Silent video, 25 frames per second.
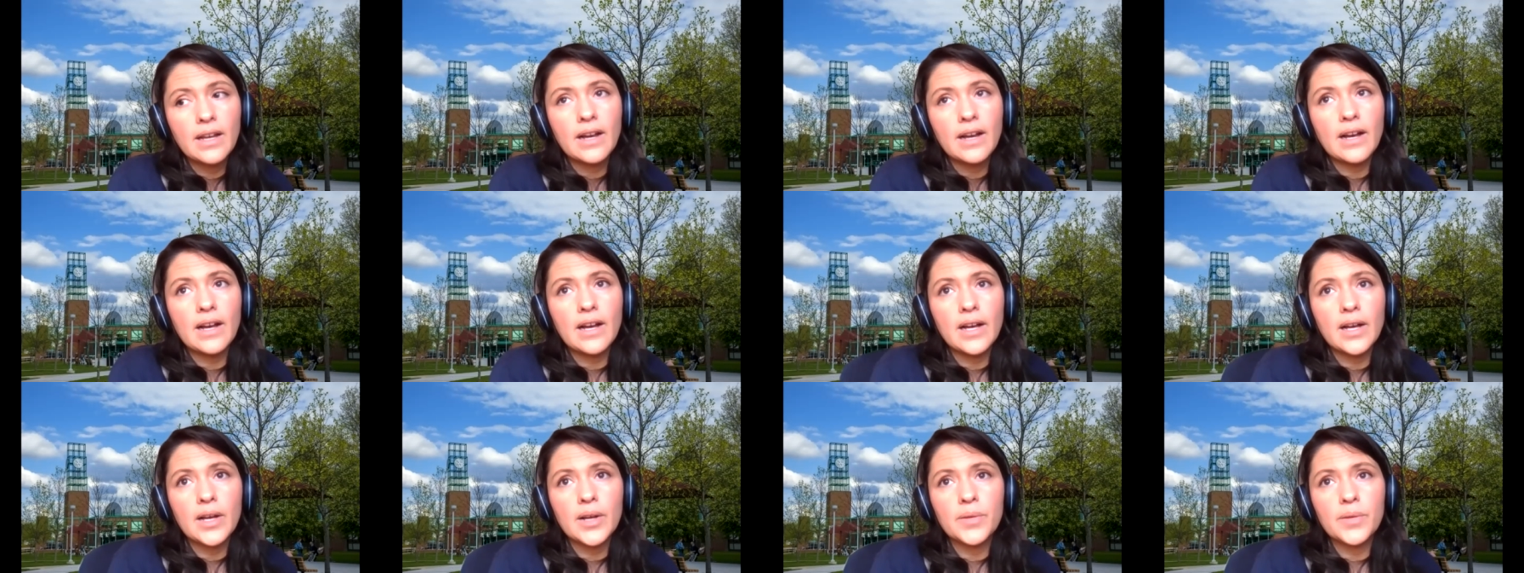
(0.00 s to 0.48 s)

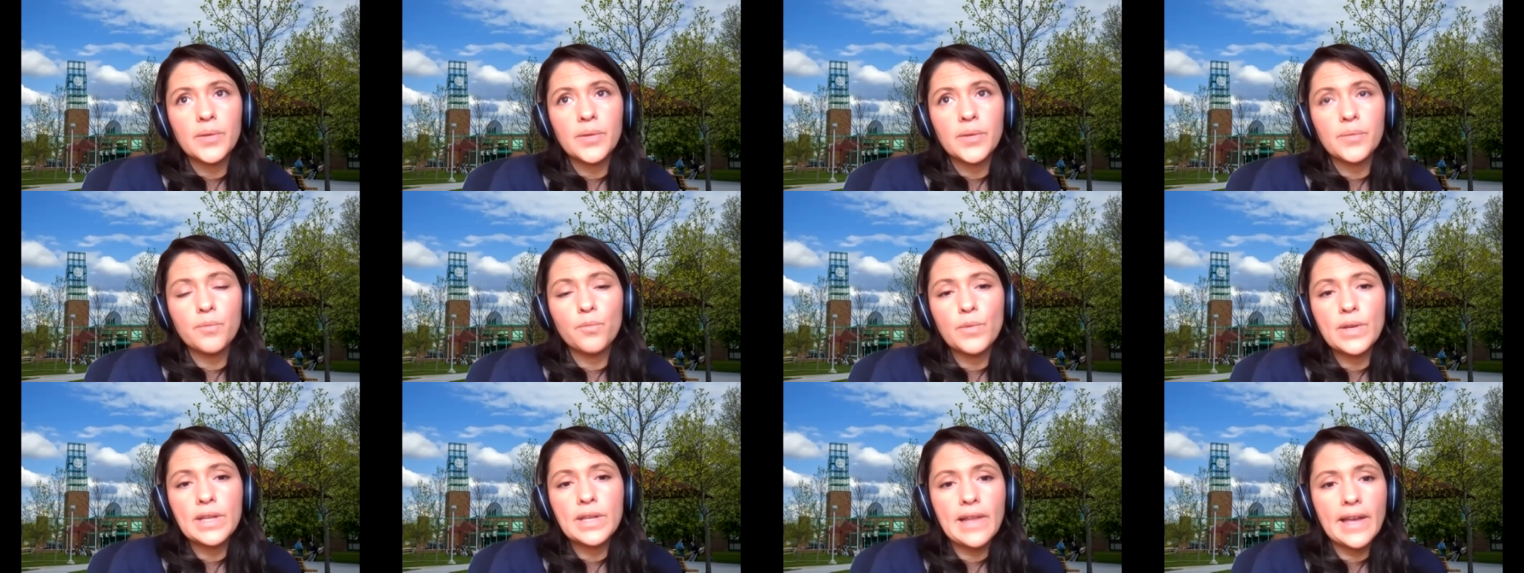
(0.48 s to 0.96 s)
um, we
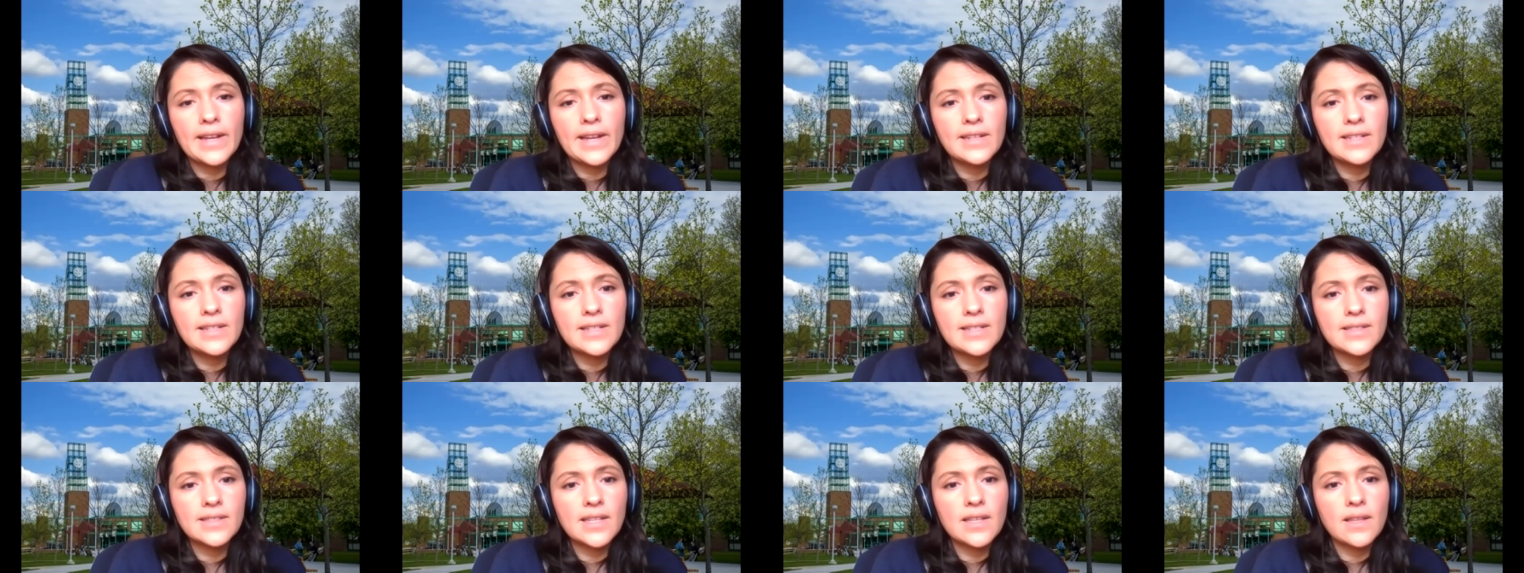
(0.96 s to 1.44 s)
liked to
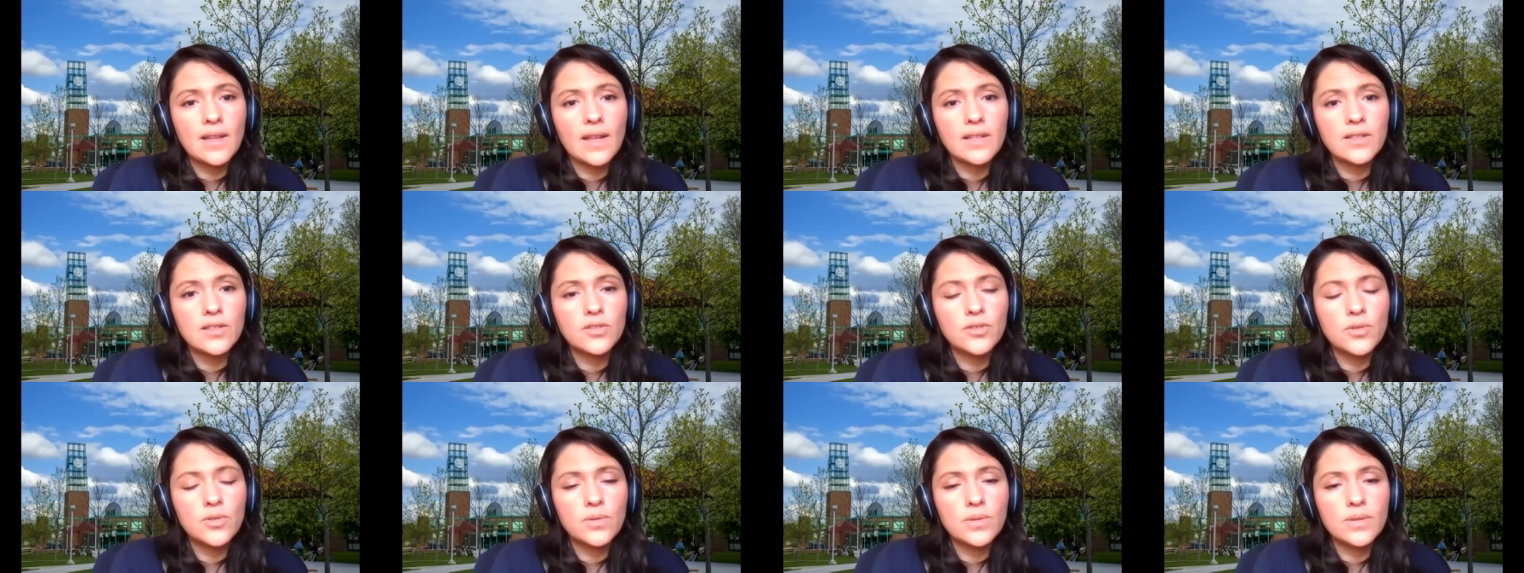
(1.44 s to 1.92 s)
see that
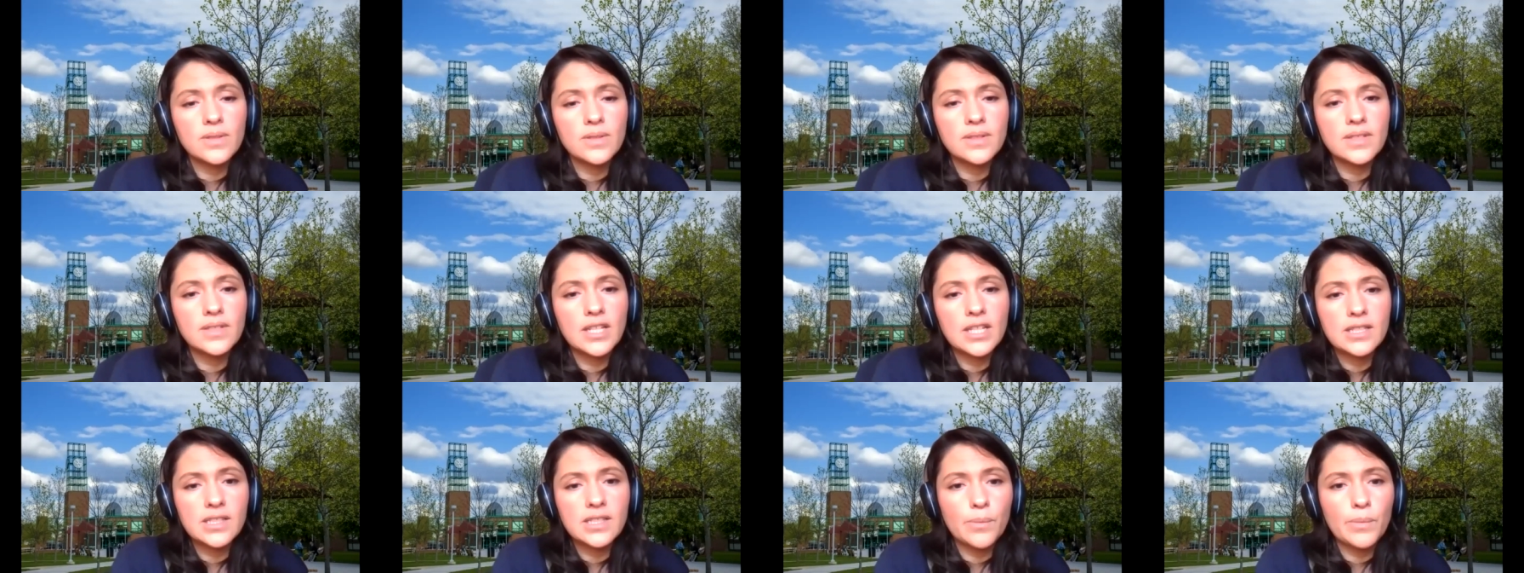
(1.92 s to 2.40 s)
students
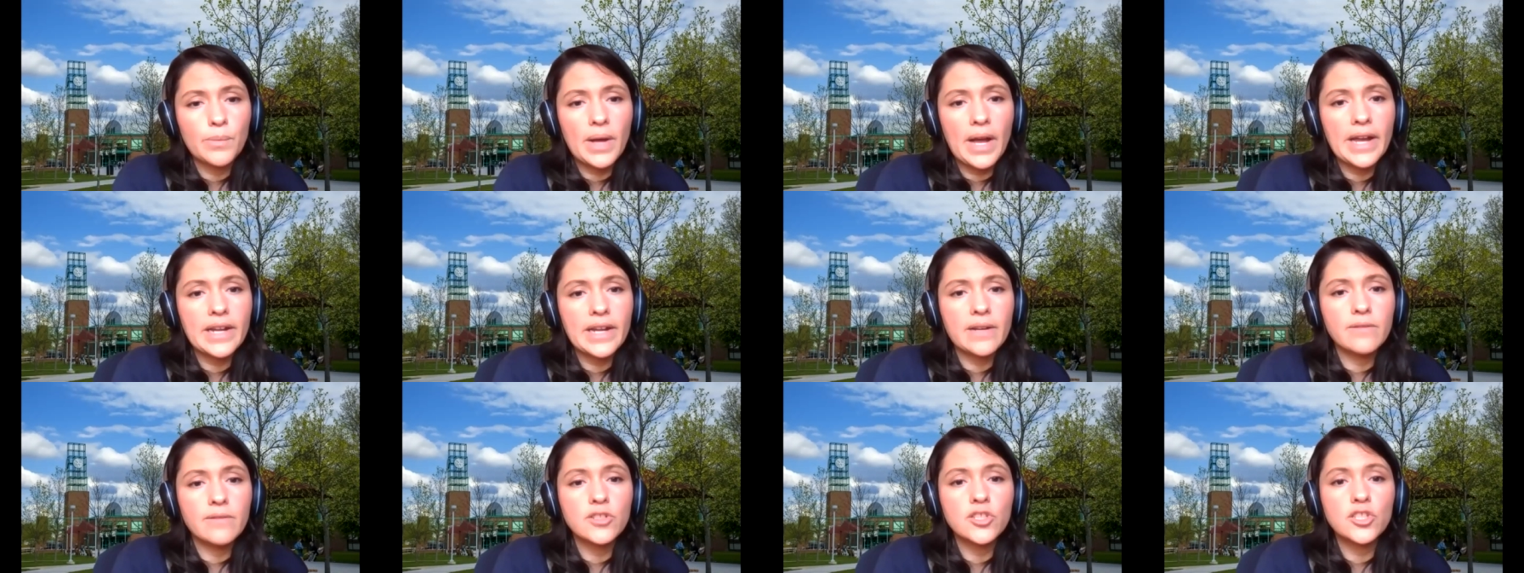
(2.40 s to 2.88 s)
did some
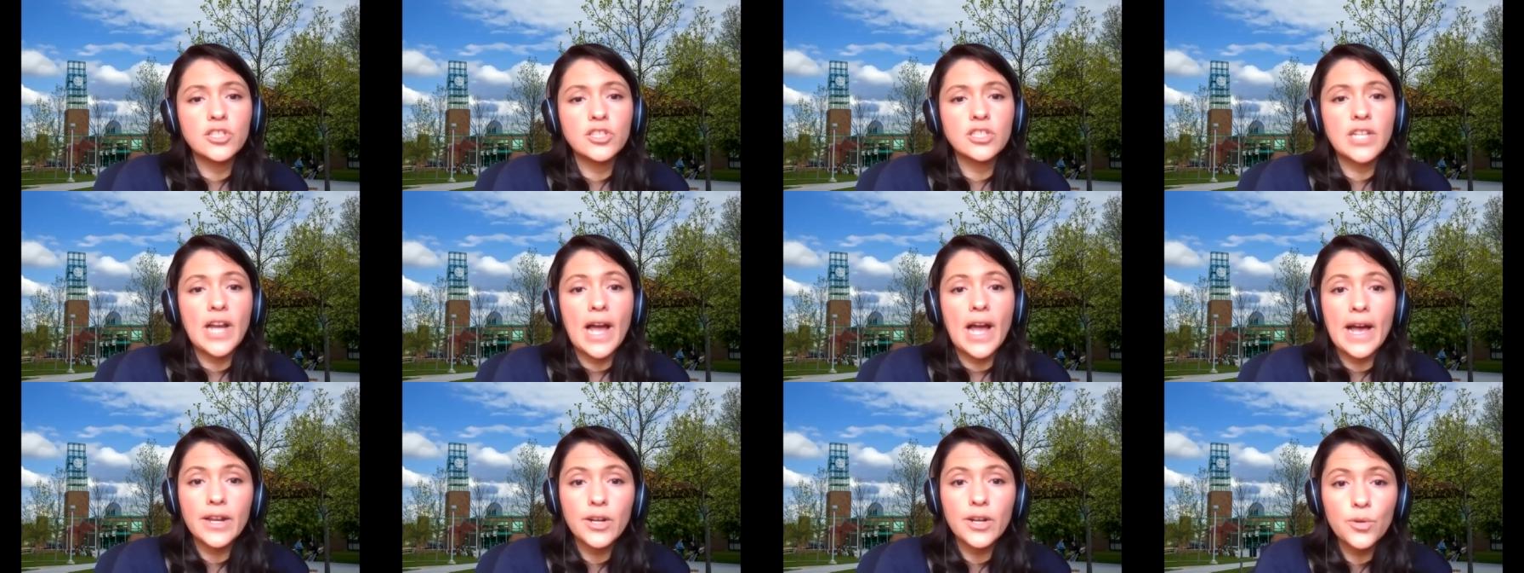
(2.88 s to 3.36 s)
kind of
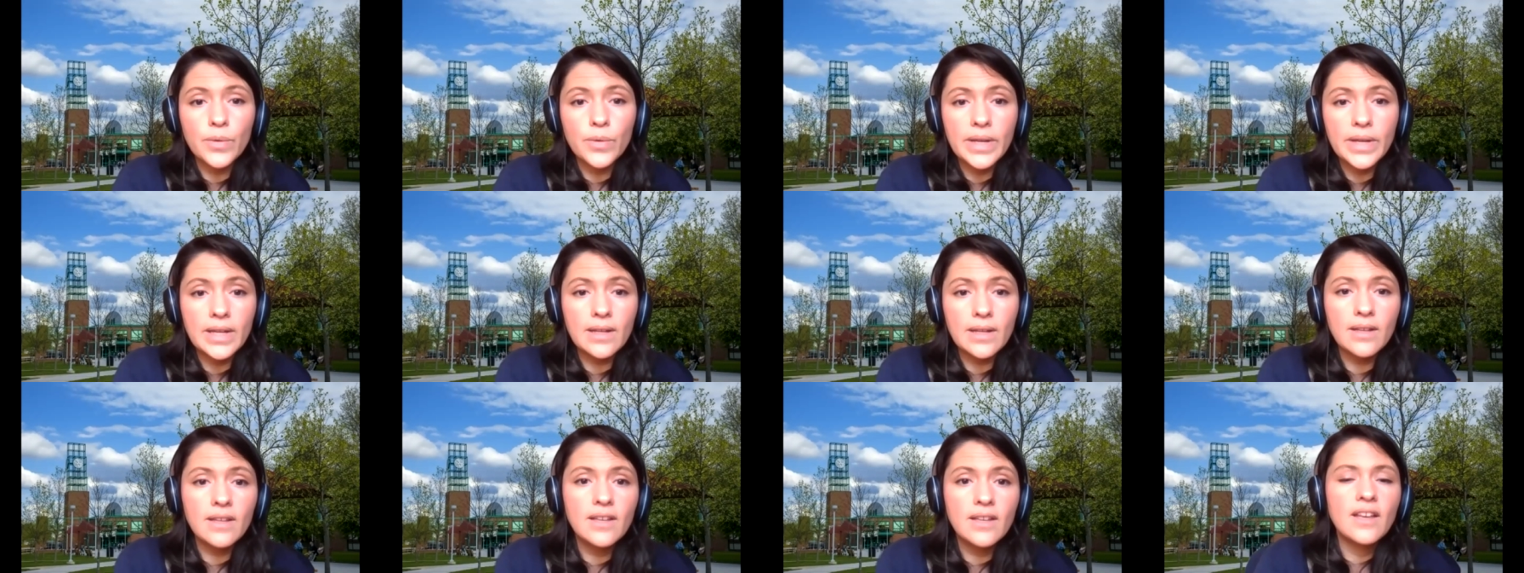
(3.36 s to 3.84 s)
shadowing.